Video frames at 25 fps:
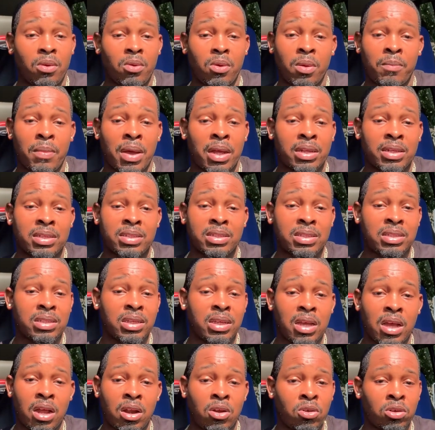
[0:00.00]
we're about to
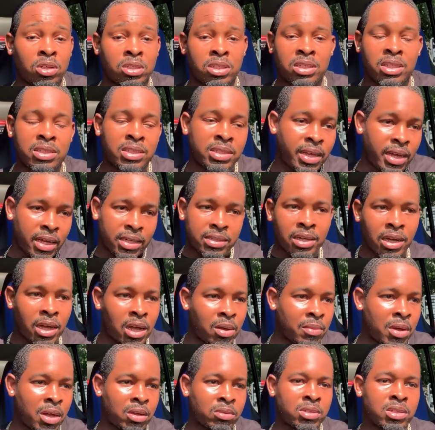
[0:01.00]
see how long she take to
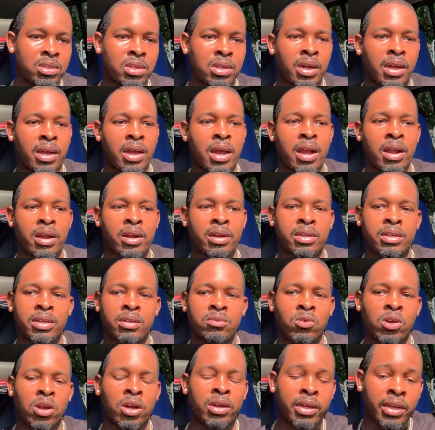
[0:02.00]
come out to the car, and
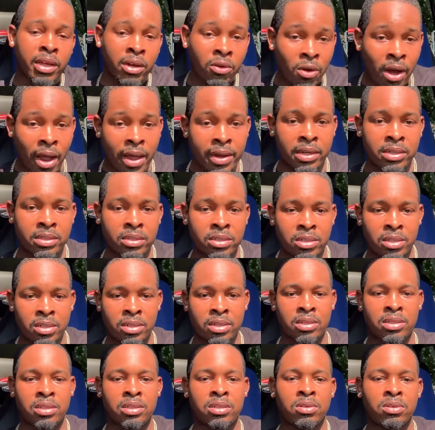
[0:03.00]
then we're gonna get right into
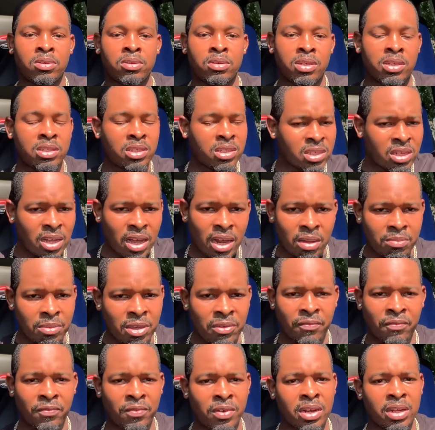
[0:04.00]
this. You know, it's gonna be
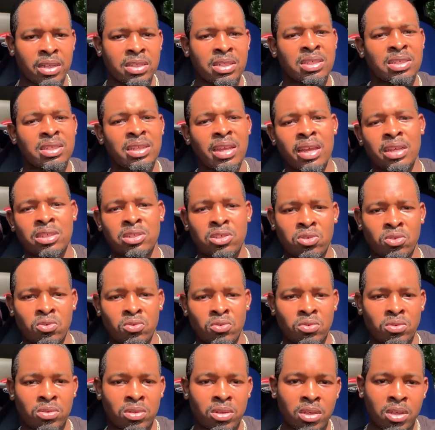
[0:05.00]
funny. Stay
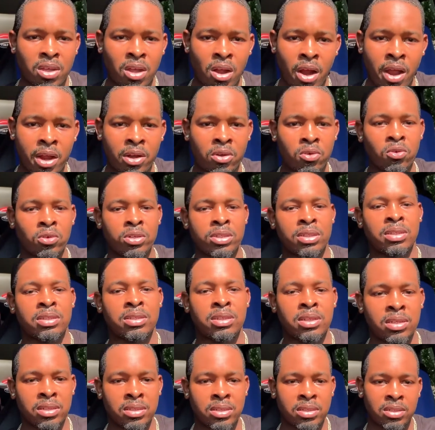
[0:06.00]
tuned. You already know what
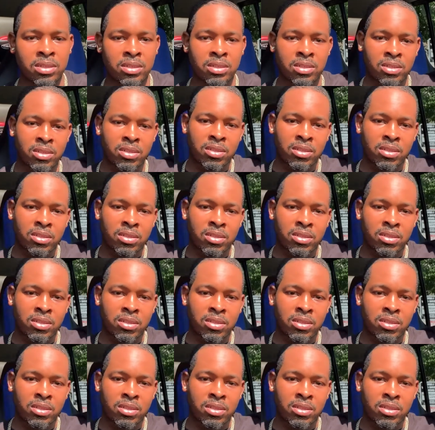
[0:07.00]
it is.